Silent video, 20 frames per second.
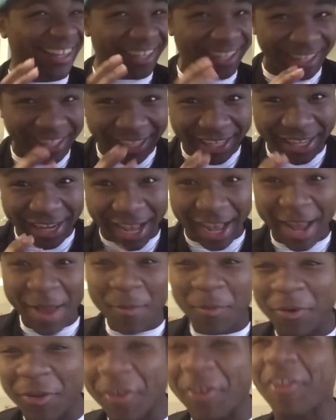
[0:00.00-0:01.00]
meat
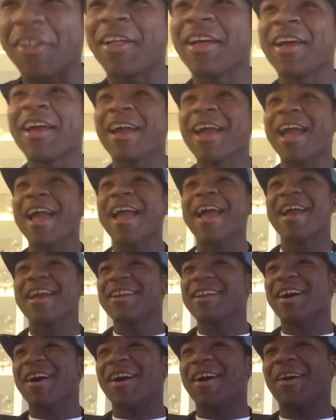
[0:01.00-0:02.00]
Eye-Brawl.
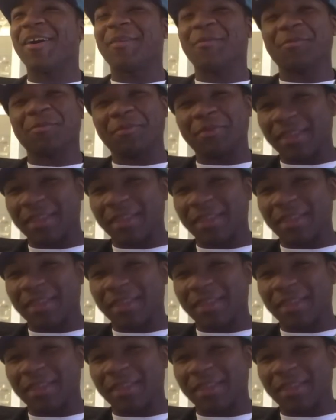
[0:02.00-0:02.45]
And um,